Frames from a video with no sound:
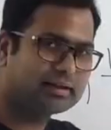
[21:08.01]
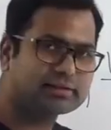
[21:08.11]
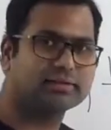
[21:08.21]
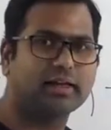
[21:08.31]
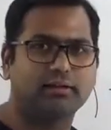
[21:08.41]

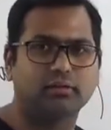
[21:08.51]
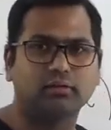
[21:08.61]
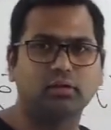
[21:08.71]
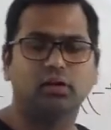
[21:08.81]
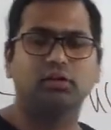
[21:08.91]
less than
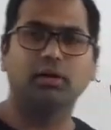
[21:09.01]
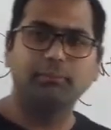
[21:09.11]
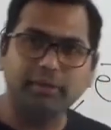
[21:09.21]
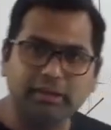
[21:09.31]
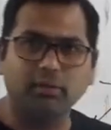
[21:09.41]
the
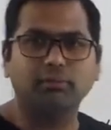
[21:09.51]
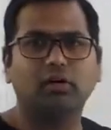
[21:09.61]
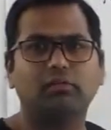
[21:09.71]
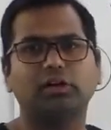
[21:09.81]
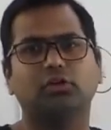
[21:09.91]

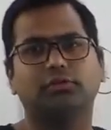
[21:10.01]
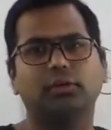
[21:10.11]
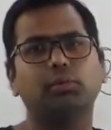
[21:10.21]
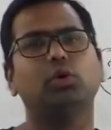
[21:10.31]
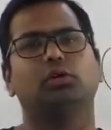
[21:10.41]
minimum value of
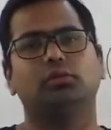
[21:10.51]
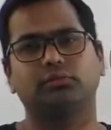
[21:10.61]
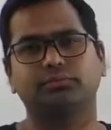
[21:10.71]
the pole.